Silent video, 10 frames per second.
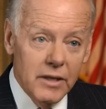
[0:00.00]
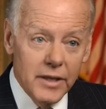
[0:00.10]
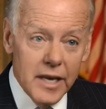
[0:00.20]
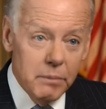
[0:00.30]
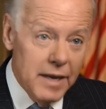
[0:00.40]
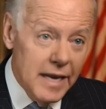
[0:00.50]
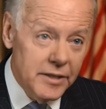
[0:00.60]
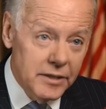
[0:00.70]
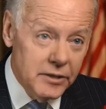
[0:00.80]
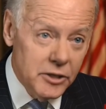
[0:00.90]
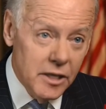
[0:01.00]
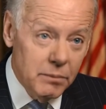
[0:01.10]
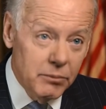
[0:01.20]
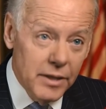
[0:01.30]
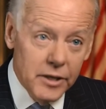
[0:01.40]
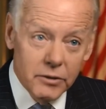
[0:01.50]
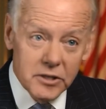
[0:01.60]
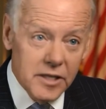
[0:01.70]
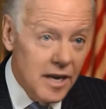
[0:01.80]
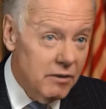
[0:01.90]
they abandon ship. They don't
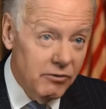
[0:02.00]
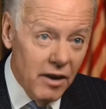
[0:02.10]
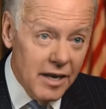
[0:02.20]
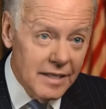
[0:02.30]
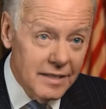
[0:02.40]
stay and fight.